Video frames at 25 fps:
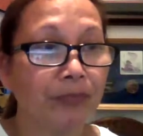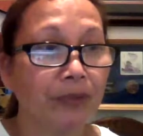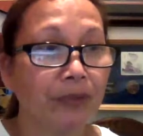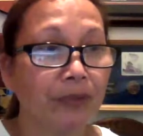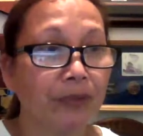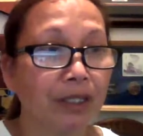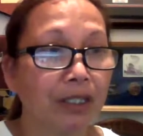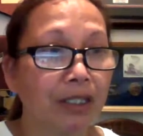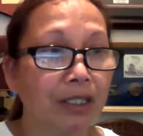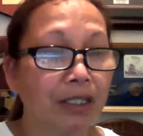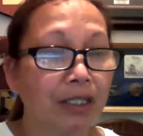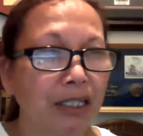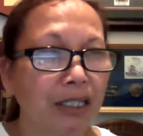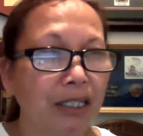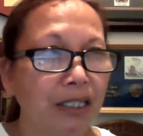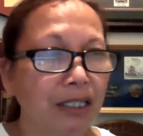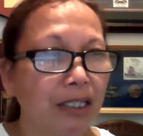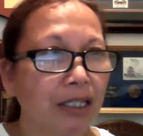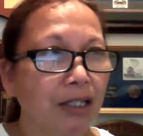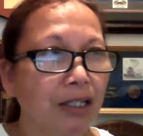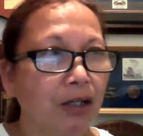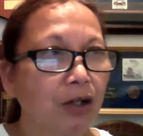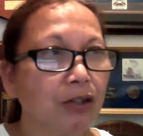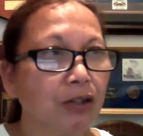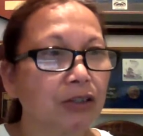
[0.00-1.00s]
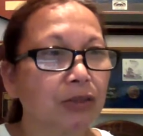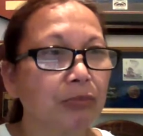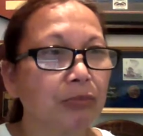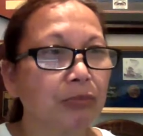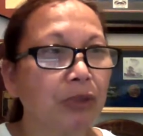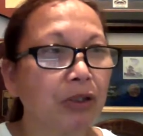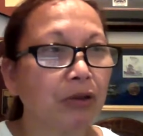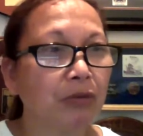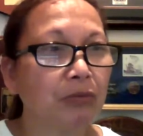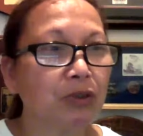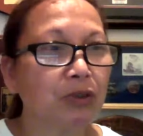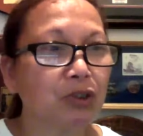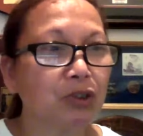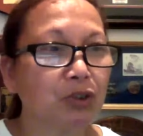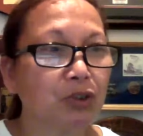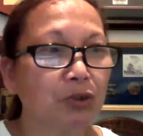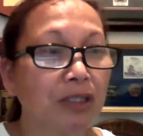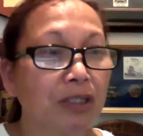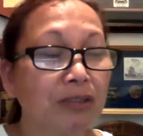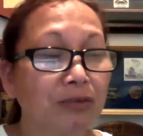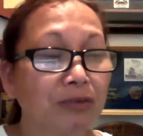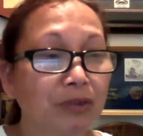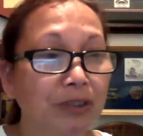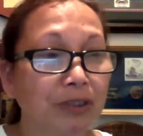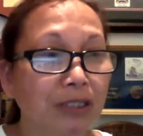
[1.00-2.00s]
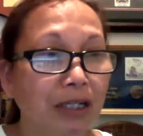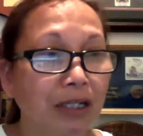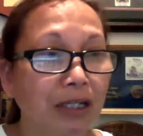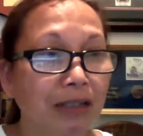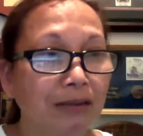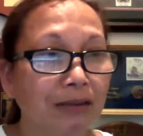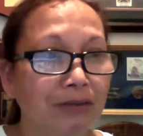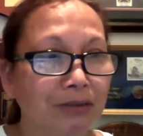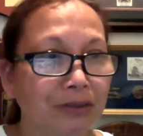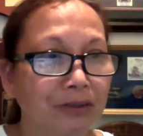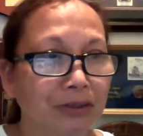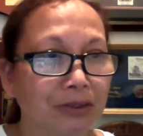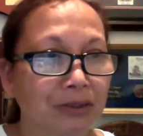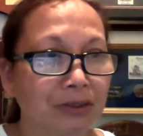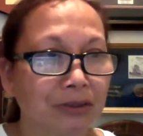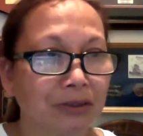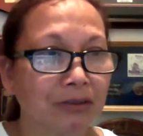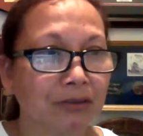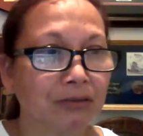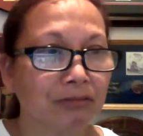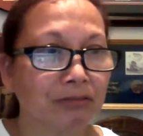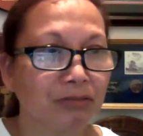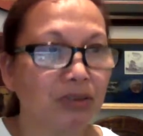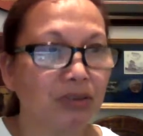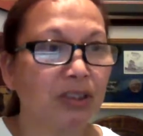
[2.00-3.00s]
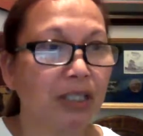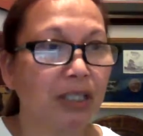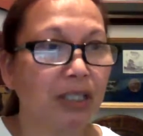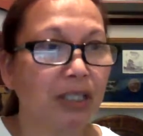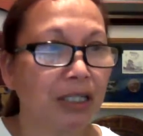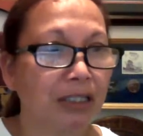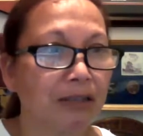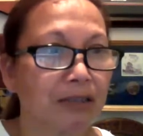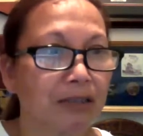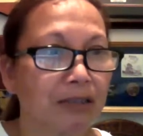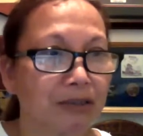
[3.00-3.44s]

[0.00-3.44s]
It cost me almost $200 for that.